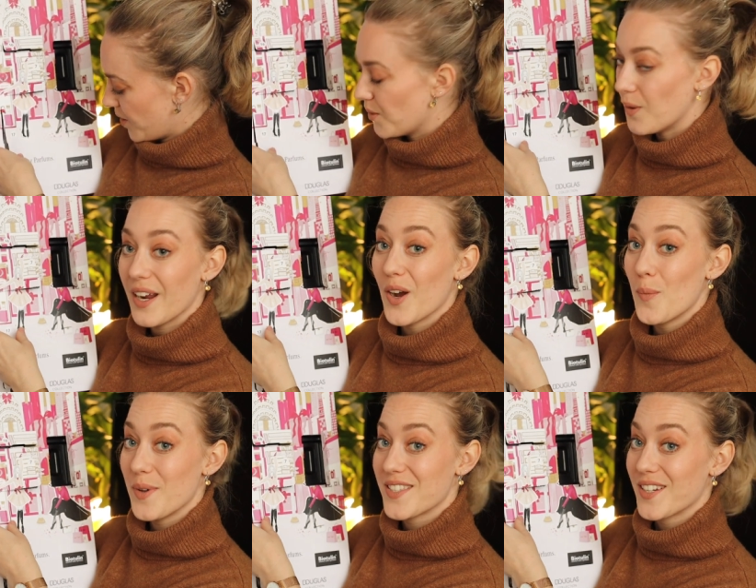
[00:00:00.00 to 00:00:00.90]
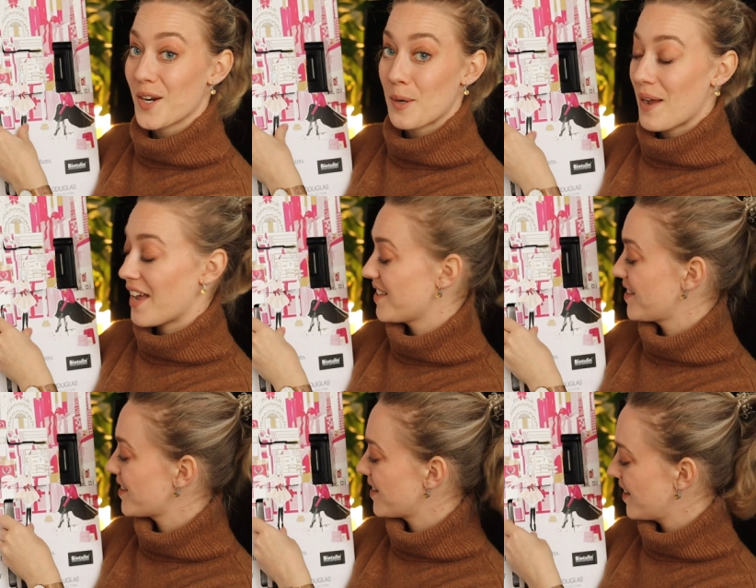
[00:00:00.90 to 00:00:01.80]
Oh, I hope it's another
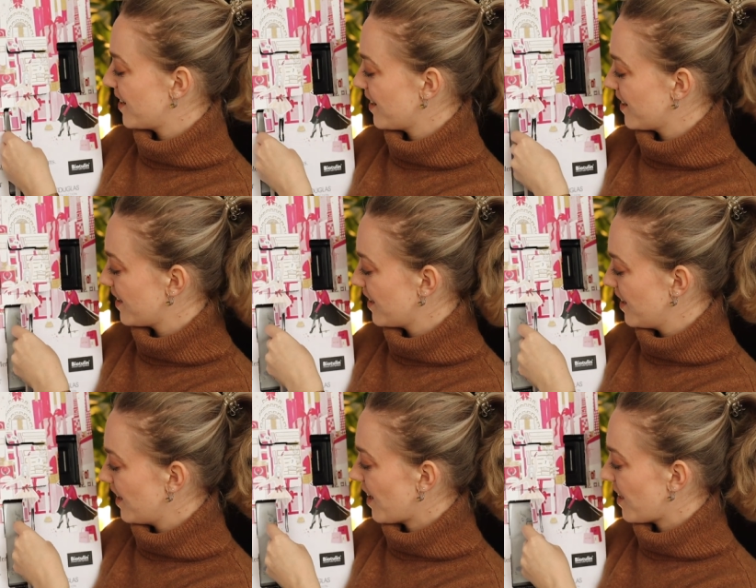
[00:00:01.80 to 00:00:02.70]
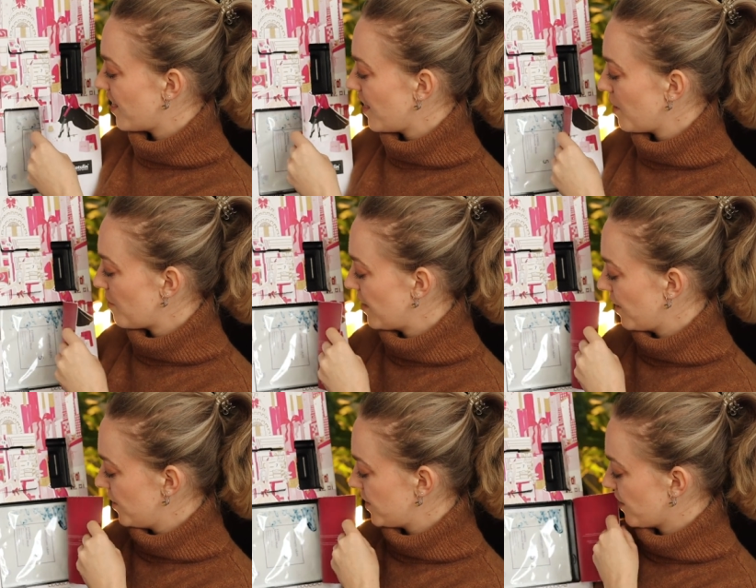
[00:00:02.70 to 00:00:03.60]
mask. I think by
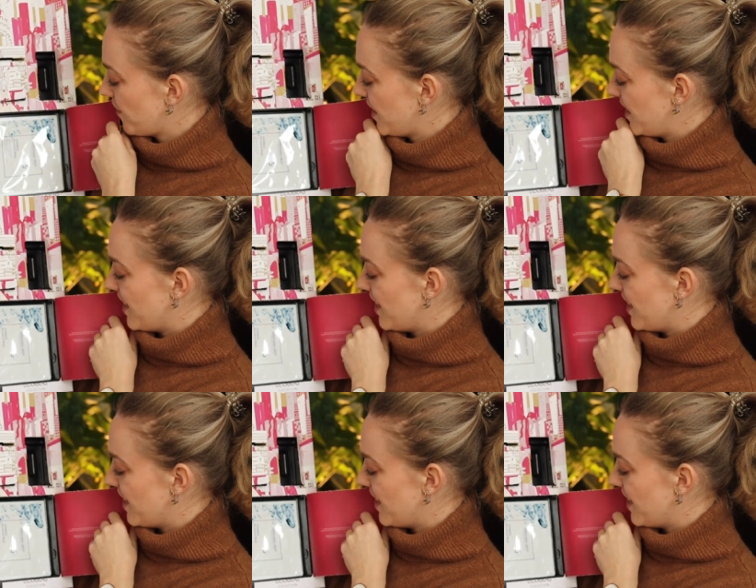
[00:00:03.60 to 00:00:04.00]
the looks of it,